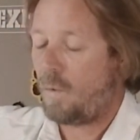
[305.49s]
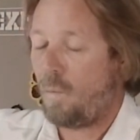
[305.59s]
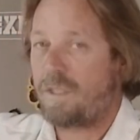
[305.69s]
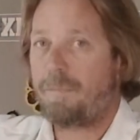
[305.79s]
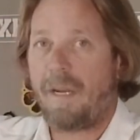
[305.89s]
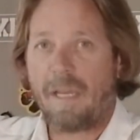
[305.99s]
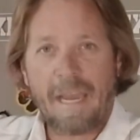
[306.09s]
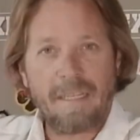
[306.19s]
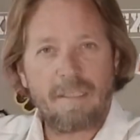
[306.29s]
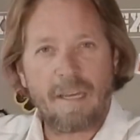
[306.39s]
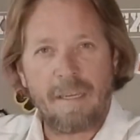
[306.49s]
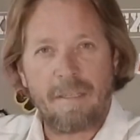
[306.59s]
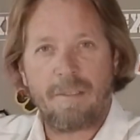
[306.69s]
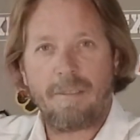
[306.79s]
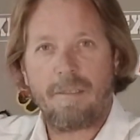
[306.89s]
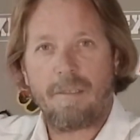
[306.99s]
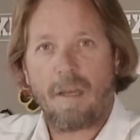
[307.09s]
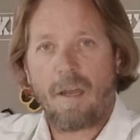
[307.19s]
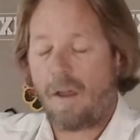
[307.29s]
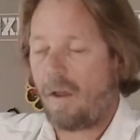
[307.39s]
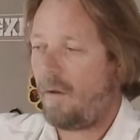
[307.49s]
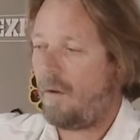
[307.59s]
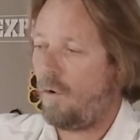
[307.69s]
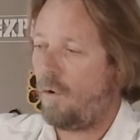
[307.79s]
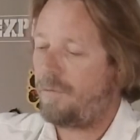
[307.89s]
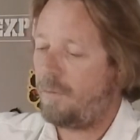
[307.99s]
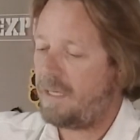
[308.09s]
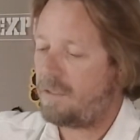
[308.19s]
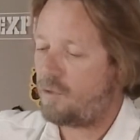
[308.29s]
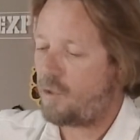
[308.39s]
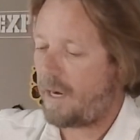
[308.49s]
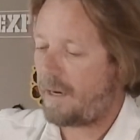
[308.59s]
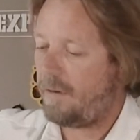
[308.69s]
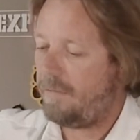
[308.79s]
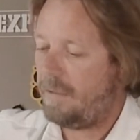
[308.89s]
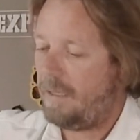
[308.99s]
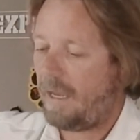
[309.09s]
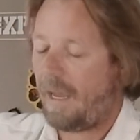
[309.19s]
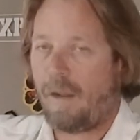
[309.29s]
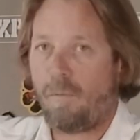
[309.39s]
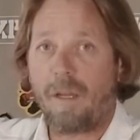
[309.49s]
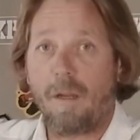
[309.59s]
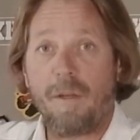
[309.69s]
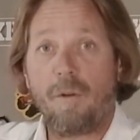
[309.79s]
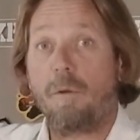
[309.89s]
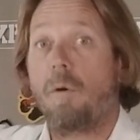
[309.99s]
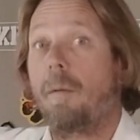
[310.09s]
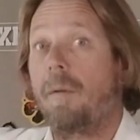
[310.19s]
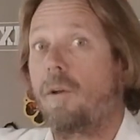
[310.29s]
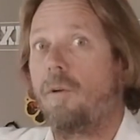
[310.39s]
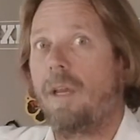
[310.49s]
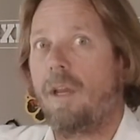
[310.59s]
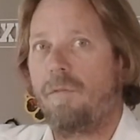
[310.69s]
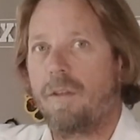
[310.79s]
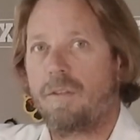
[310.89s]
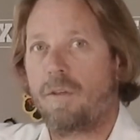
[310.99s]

we're spending 8 days off the beaten track, and we're going to be doing quite a bit of cooking over this.